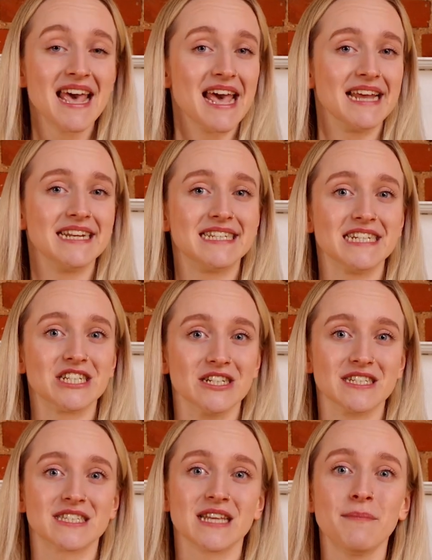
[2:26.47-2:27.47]
In
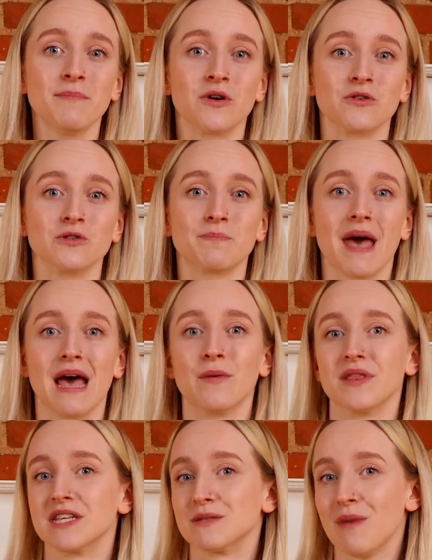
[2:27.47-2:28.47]
addition, some models pair
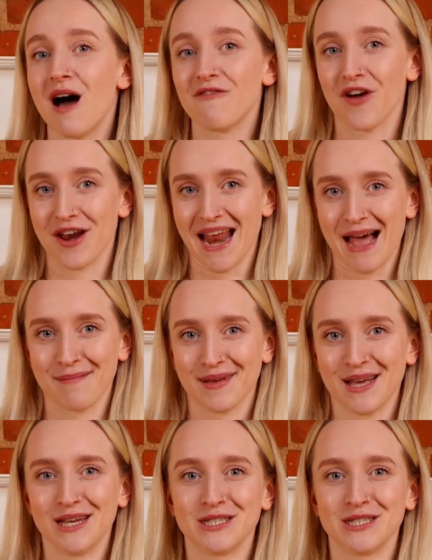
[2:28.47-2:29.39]
with a smartphone app,